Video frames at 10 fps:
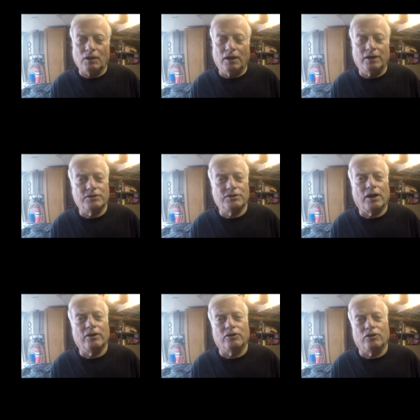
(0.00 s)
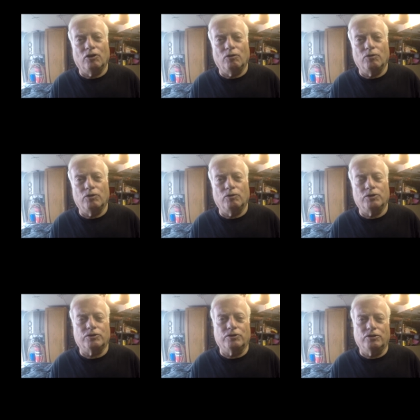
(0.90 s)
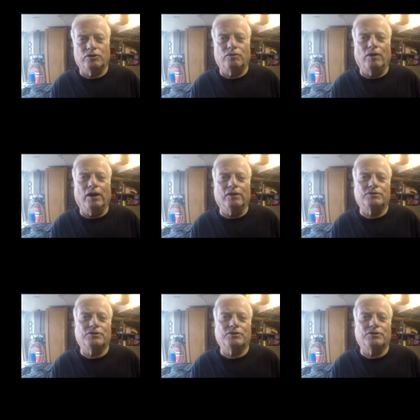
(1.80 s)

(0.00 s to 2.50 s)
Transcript: I decided to go the Richard Good route.